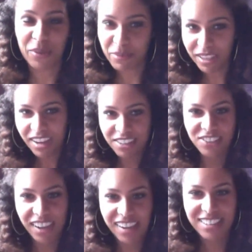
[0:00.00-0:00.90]
Glad you
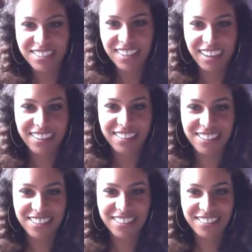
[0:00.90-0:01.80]
guys liked
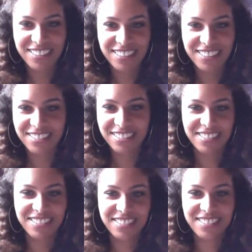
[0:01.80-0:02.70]
it.
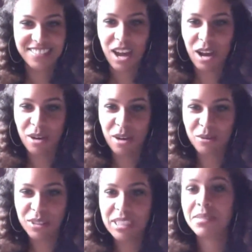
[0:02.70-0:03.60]
I
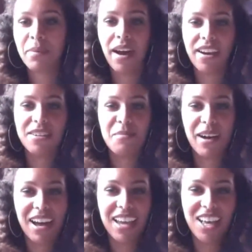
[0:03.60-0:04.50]
was
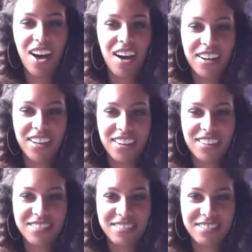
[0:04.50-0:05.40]
inspired by
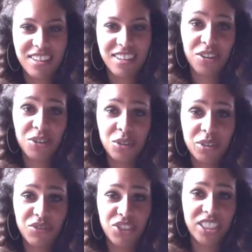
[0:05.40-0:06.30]
Connie. I don't
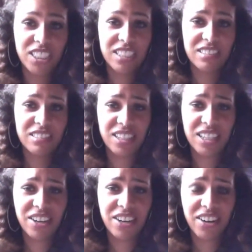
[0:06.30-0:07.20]
know if
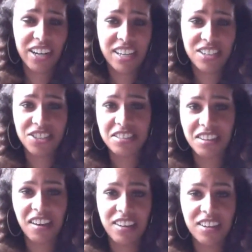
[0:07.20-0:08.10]
she's here. I guess
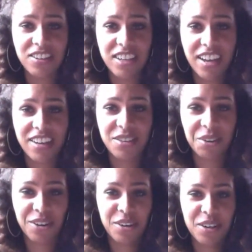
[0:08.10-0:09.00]
she's not here
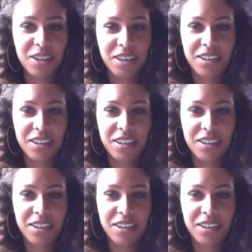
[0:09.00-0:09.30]
yet, or